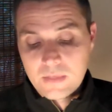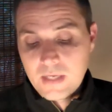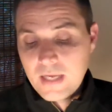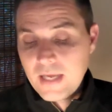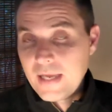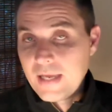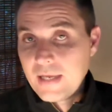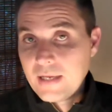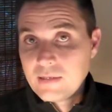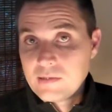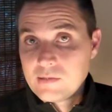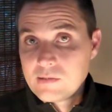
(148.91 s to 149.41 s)

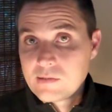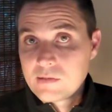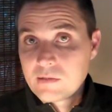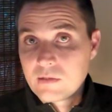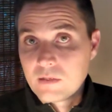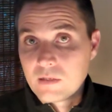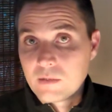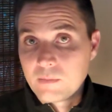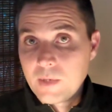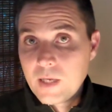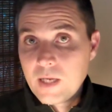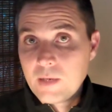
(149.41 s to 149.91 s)
Ads
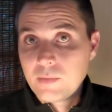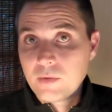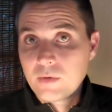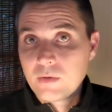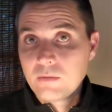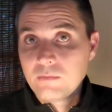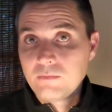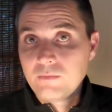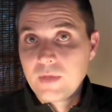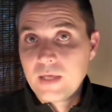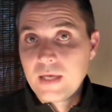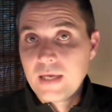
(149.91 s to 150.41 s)
in the
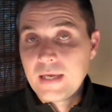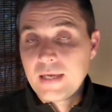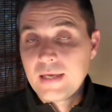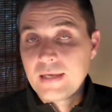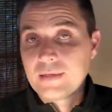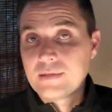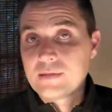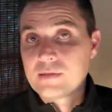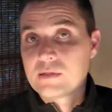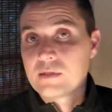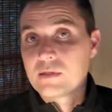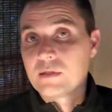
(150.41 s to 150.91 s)
paper,
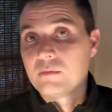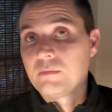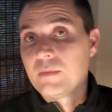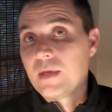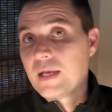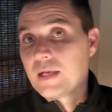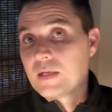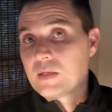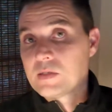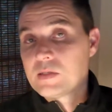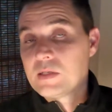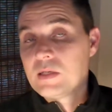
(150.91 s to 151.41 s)
ads in
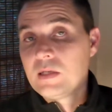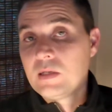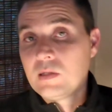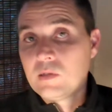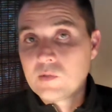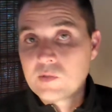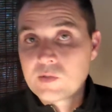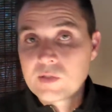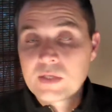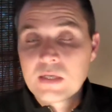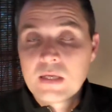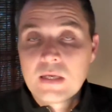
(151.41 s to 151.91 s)

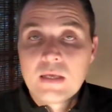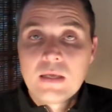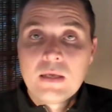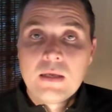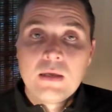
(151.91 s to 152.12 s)
magazines,